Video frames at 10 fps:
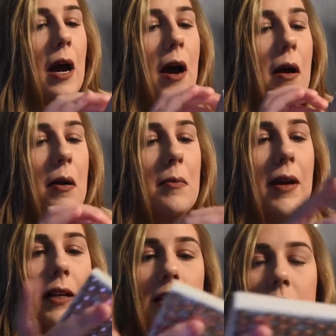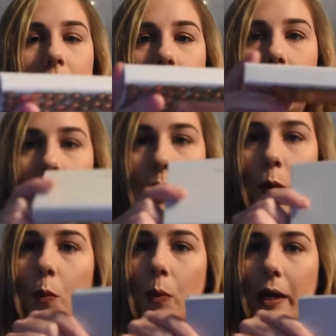And it's just
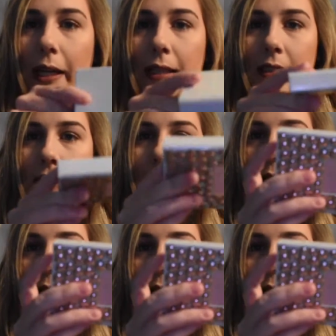white